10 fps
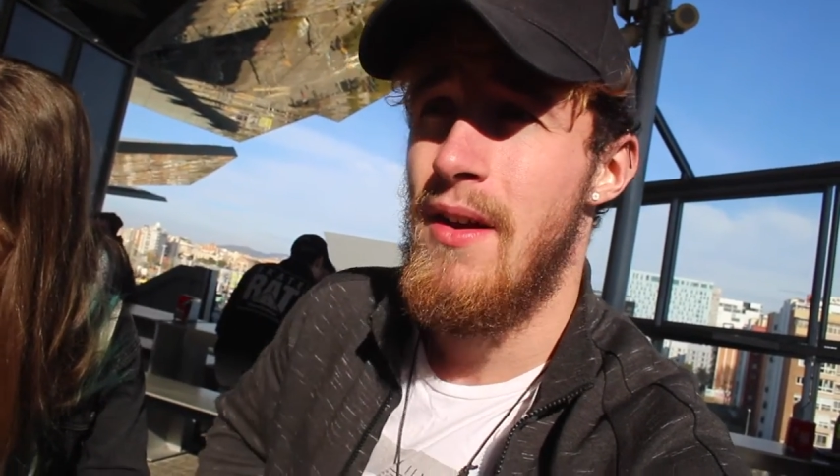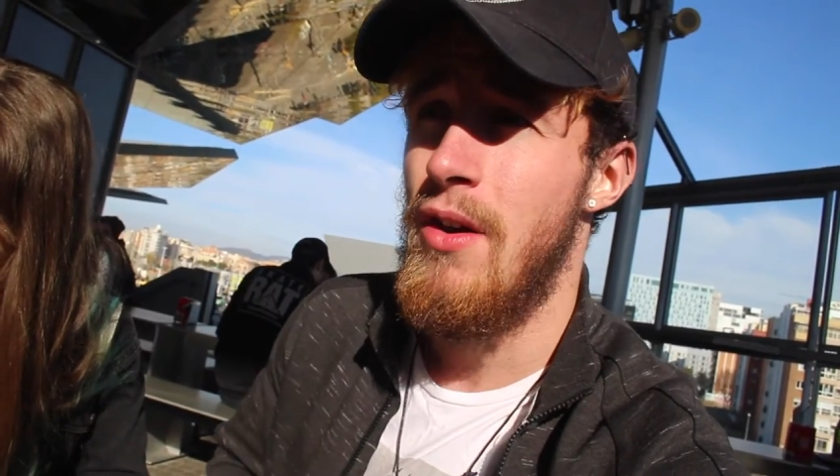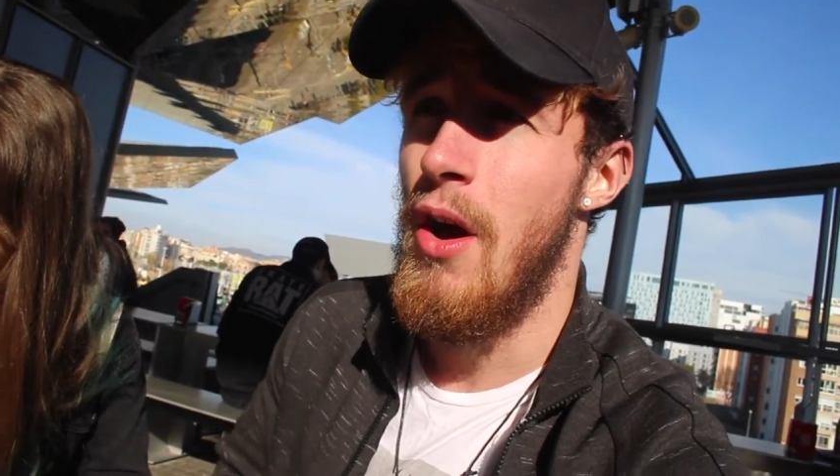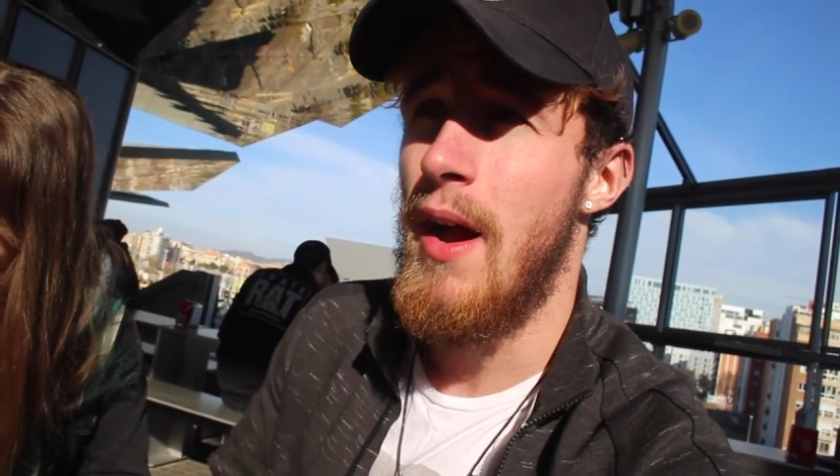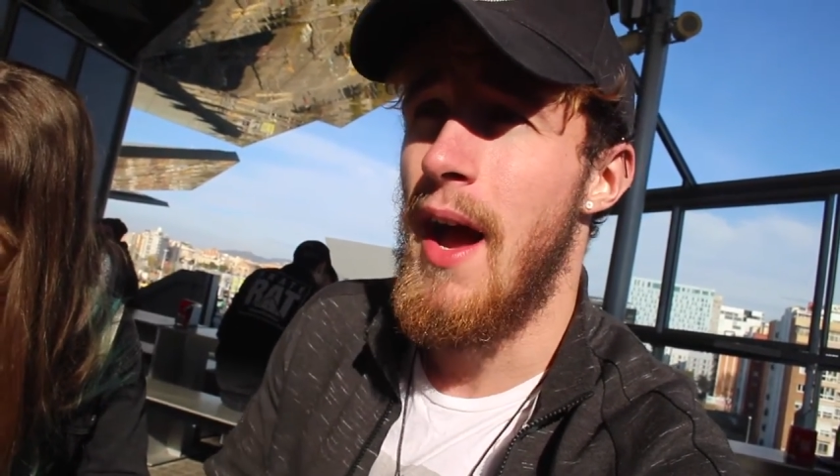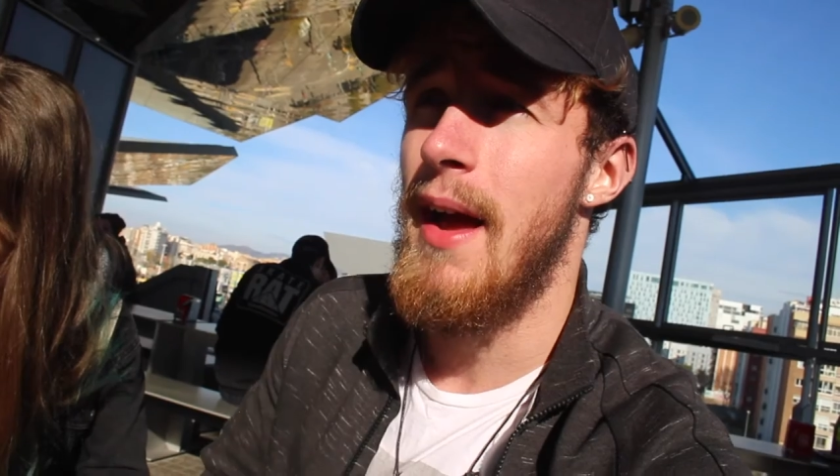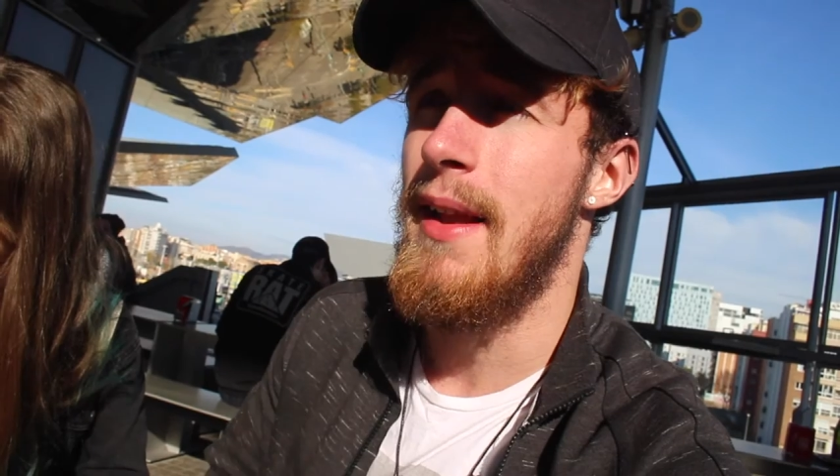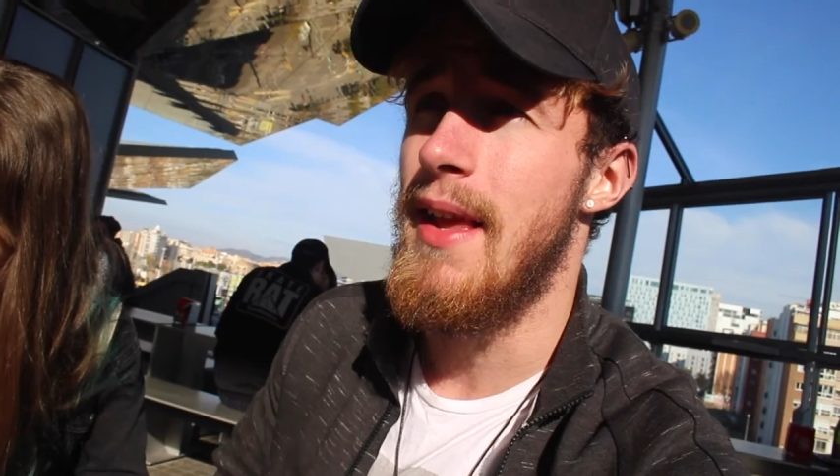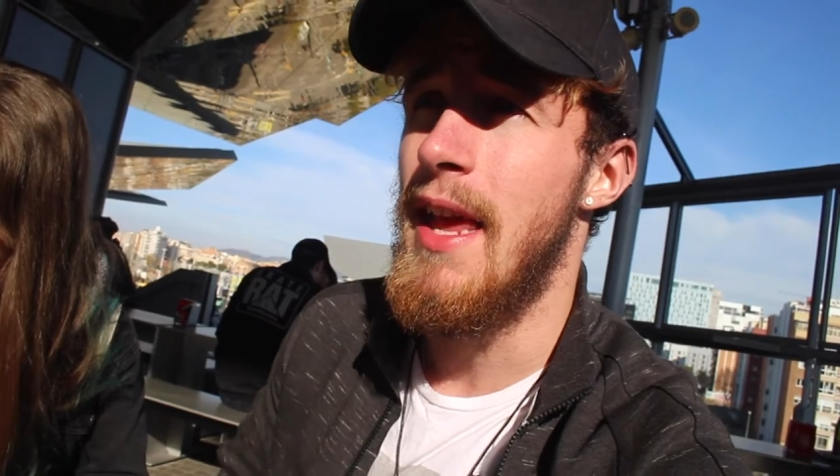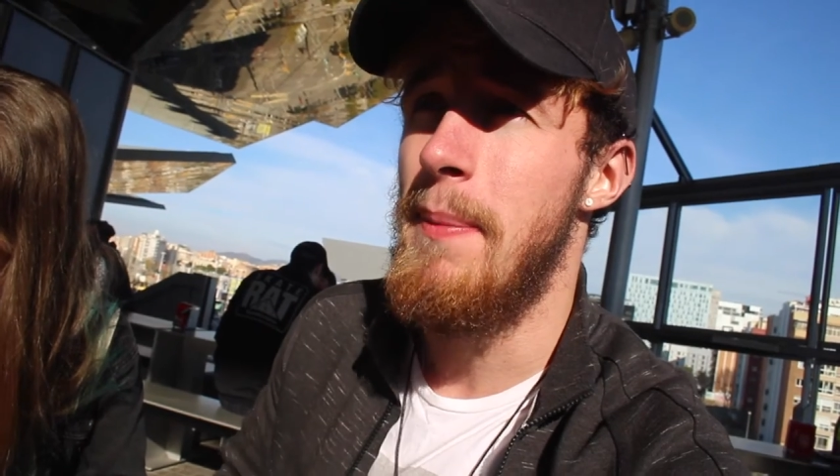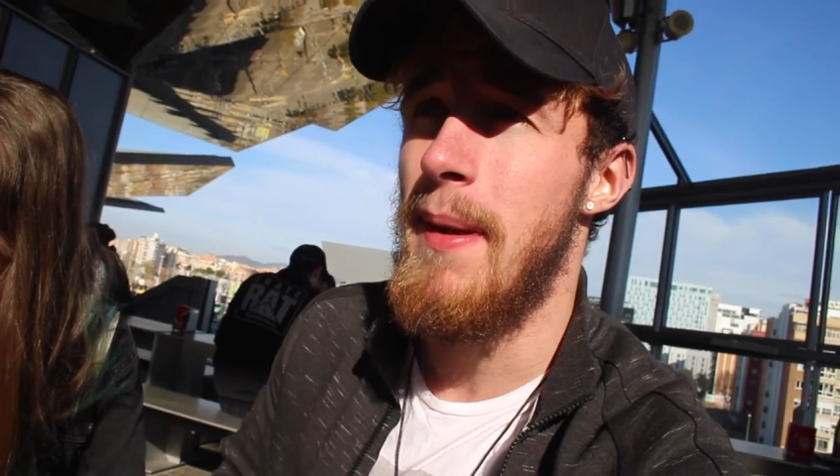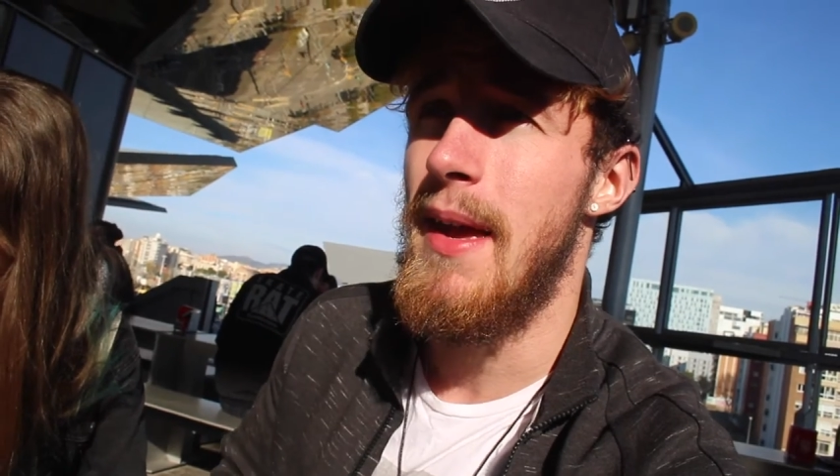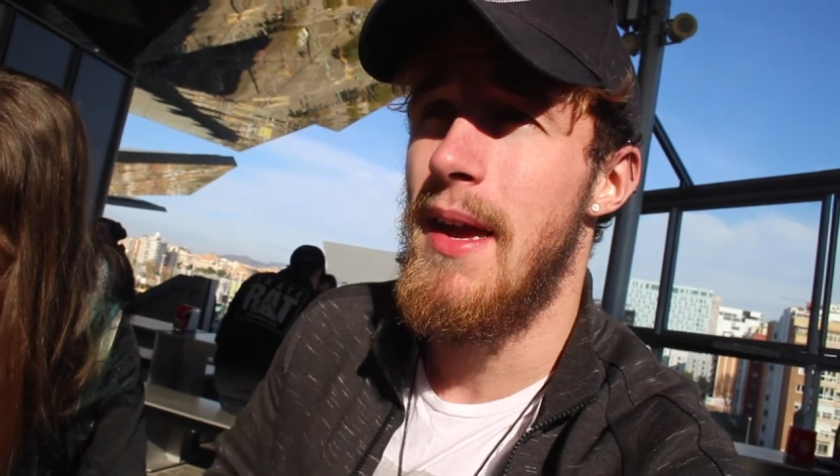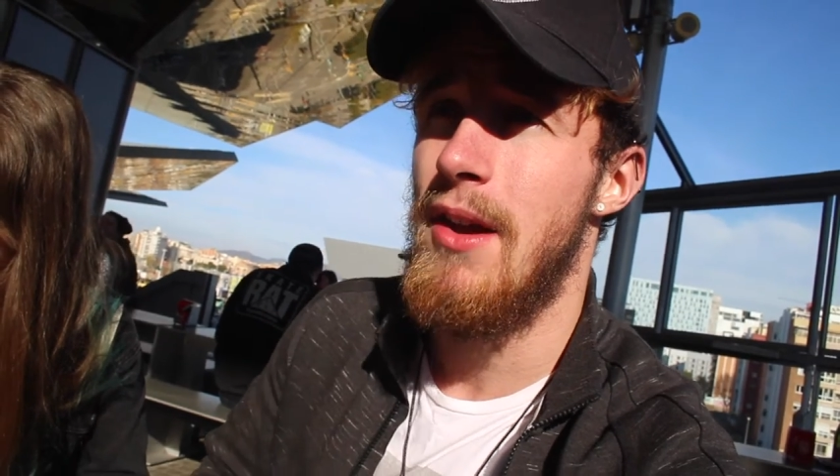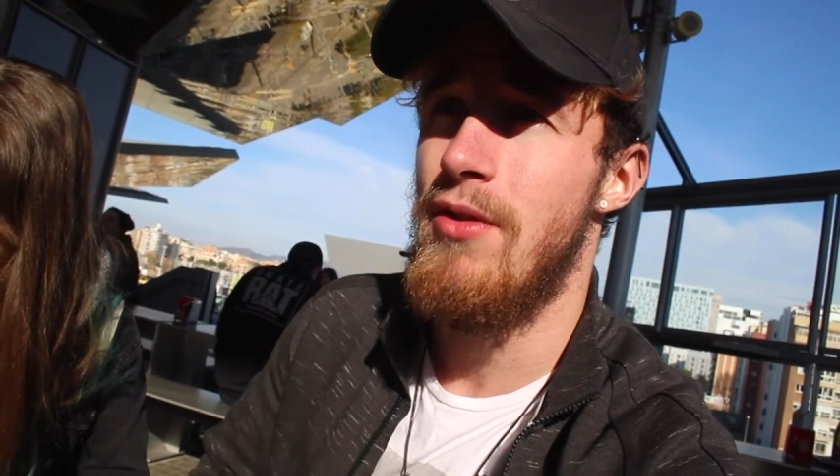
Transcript: gotta kind of keep it